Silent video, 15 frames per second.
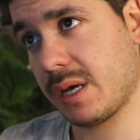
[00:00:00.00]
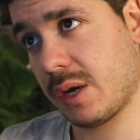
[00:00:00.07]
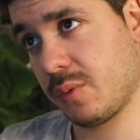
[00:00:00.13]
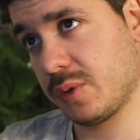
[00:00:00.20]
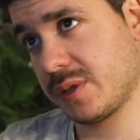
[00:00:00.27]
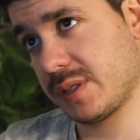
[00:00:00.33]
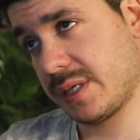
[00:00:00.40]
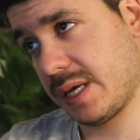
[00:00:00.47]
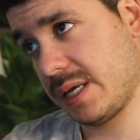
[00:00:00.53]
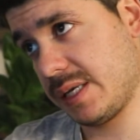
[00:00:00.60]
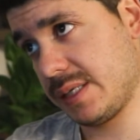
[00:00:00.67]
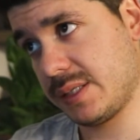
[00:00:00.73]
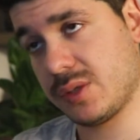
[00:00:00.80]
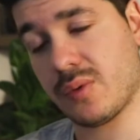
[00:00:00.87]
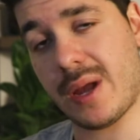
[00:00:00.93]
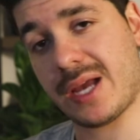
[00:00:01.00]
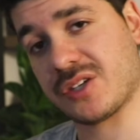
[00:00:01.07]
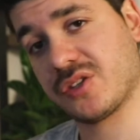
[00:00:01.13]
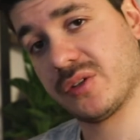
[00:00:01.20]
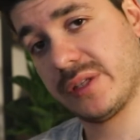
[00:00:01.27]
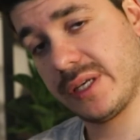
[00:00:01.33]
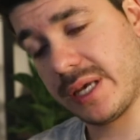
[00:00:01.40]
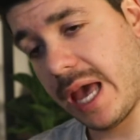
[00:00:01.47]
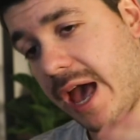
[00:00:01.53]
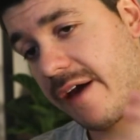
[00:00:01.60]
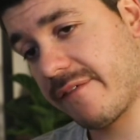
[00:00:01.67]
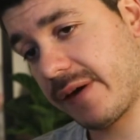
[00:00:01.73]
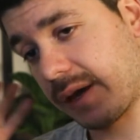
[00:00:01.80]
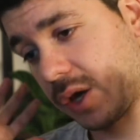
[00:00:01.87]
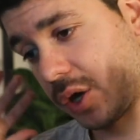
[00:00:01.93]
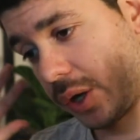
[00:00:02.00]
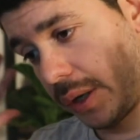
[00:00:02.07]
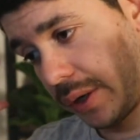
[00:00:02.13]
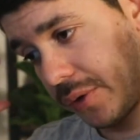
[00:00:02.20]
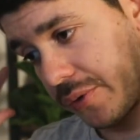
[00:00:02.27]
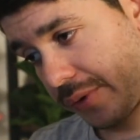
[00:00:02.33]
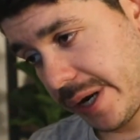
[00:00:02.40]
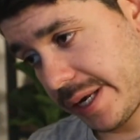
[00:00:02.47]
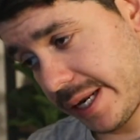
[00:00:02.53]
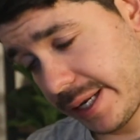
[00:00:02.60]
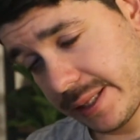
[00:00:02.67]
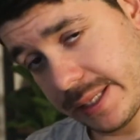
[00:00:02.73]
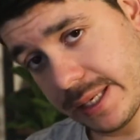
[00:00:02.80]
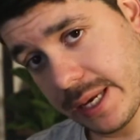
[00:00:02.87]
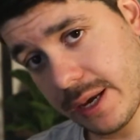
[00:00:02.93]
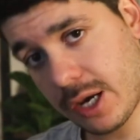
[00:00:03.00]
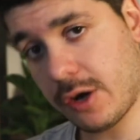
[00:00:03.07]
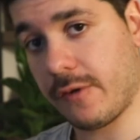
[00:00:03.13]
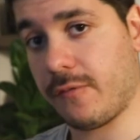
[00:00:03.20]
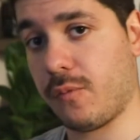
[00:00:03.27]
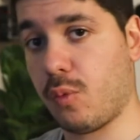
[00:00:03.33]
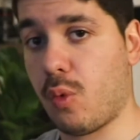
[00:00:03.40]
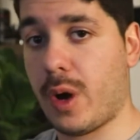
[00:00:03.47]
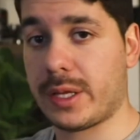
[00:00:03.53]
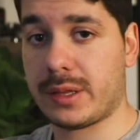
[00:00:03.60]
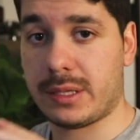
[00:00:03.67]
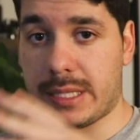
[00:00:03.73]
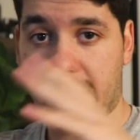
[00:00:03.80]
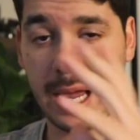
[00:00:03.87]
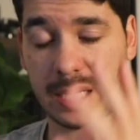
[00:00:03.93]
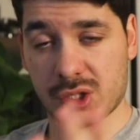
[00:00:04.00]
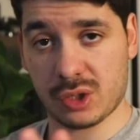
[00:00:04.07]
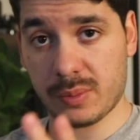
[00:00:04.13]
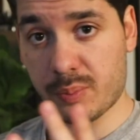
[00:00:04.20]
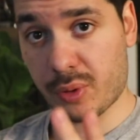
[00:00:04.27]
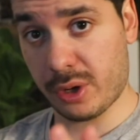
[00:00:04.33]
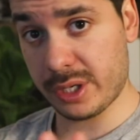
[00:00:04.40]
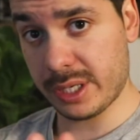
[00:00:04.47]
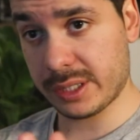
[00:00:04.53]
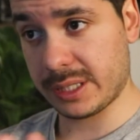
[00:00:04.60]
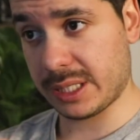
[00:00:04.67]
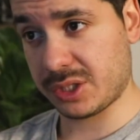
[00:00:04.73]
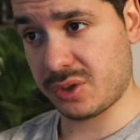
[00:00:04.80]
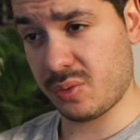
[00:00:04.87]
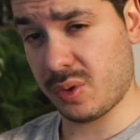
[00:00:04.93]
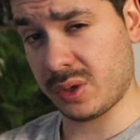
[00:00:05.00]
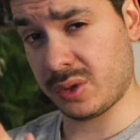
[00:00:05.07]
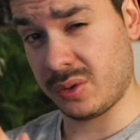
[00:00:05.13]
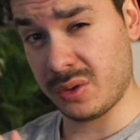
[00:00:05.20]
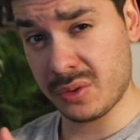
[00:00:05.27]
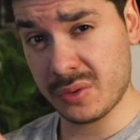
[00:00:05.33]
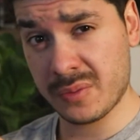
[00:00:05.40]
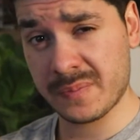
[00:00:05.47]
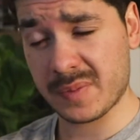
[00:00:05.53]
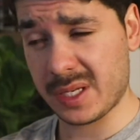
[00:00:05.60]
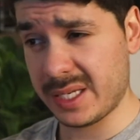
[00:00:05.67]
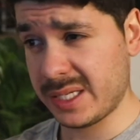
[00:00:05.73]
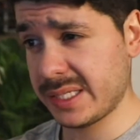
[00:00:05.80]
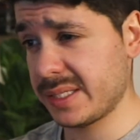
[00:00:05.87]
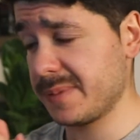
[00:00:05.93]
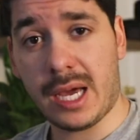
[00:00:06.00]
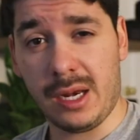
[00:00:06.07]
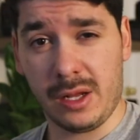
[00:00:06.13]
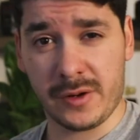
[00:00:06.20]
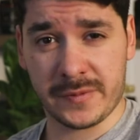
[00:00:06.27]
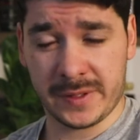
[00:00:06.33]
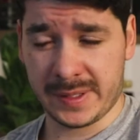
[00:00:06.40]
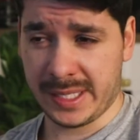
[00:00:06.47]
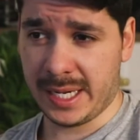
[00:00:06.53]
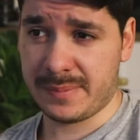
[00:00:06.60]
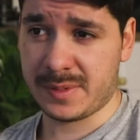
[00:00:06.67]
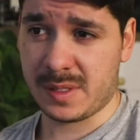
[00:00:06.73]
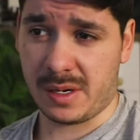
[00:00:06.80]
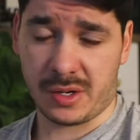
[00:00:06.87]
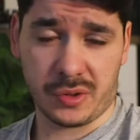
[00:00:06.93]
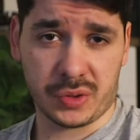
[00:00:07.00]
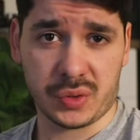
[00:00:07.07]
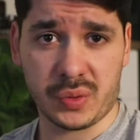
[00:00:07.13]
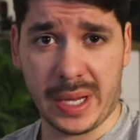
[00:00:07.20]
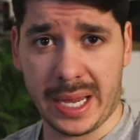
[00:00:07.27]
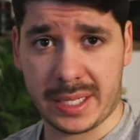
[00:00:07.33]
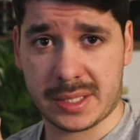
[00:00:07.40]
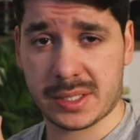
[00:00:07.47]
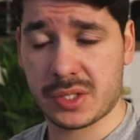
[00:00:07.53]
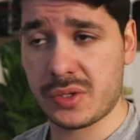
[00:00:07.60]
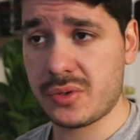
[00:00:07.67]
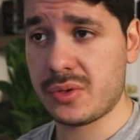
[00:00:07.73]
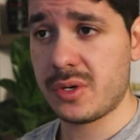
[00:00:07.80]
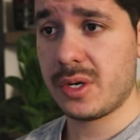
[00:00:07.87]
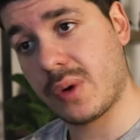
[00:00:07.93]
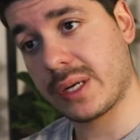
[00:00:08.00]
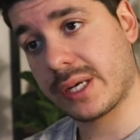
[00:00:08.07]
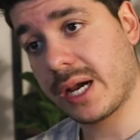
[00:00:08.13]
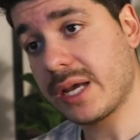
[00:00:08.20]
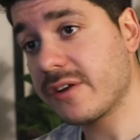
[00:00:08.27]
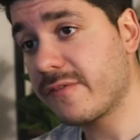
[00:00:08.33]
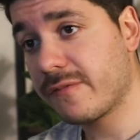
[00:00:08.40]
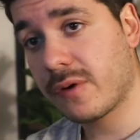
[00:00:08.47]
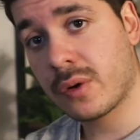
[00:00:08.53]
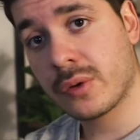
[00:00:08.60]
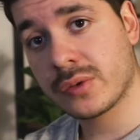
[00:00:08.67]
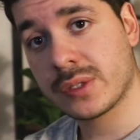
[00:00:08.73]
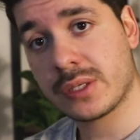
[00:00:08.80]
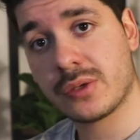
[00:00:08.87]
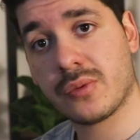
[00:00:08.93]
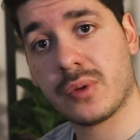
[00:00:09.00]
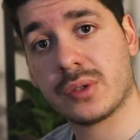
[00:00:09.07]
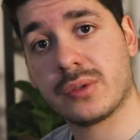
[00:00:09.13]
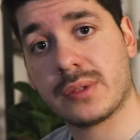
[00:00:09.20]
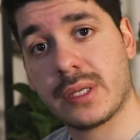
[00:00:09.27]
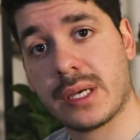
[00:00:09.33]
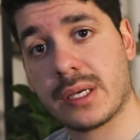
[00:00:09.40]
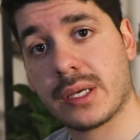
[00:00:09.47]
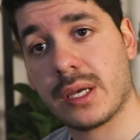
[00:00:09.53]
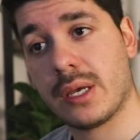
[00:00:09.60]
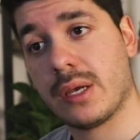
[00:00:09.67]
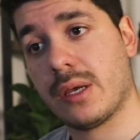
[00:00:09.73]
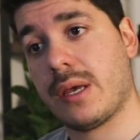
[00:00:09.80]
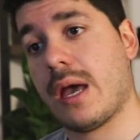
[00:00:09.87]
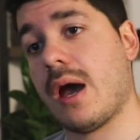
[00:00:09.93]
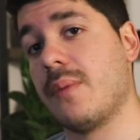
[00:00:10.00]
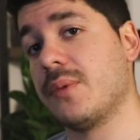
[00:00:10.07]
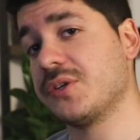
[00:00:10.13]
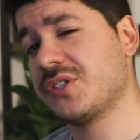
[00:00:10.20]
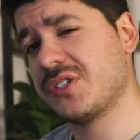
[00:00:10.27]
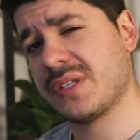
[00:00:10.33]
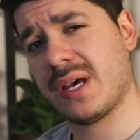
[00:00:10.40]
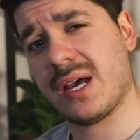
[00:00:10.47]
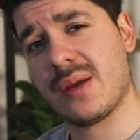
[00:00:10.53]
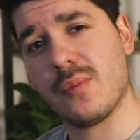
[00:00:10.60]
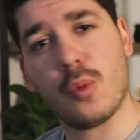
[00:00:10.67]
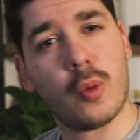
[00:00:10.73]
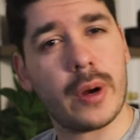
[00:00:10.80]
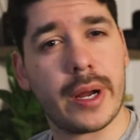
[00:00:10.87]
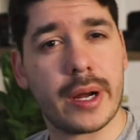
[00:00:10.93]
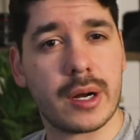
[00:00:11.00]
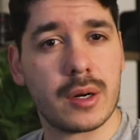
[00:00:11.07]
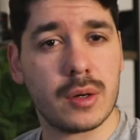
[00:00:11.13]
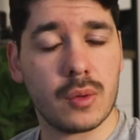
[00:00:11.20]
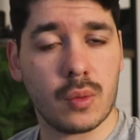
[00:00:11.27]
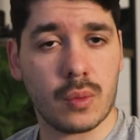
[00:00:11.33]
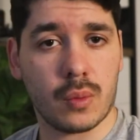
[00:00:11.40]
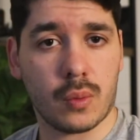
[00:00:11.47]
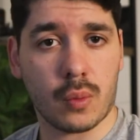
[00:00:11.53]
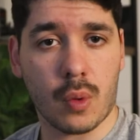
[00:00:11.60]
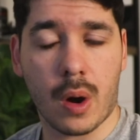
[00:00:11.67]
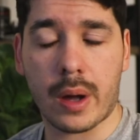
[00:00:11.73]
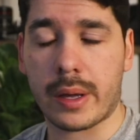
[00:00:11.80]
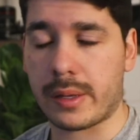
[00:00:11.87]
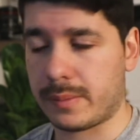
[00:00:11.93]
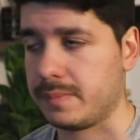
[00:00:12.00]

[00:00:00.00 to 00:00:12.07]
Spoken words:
would say is to actually have a great idea of what the actual project that you want to do is. A lot of the times they are going to ask you what kind of photos that you want to take, how much time, where, what,